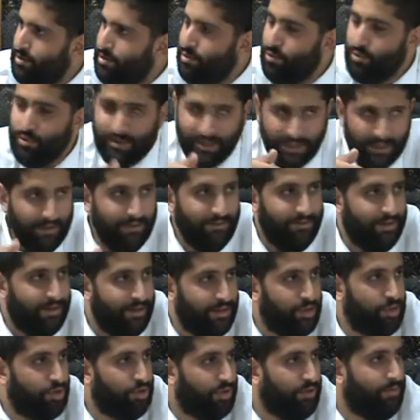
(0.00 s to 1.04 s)
who's a
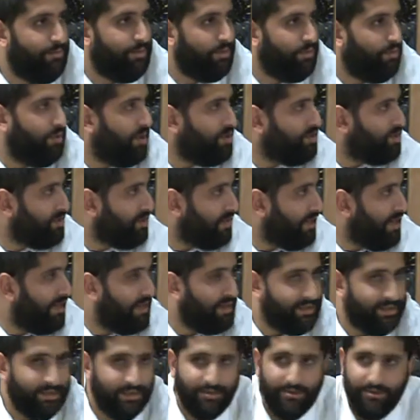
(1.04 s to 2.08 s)
Levi, shouldn't be washing the
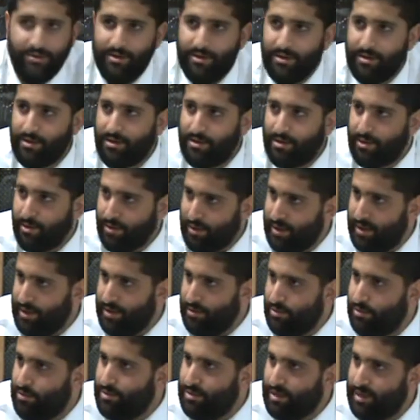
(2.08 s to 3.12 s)
hands of a
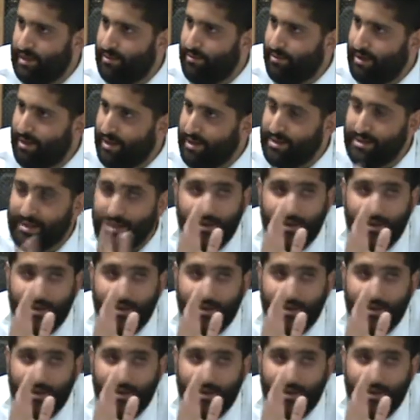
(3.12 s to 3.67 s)
Kohen who's an Amalek.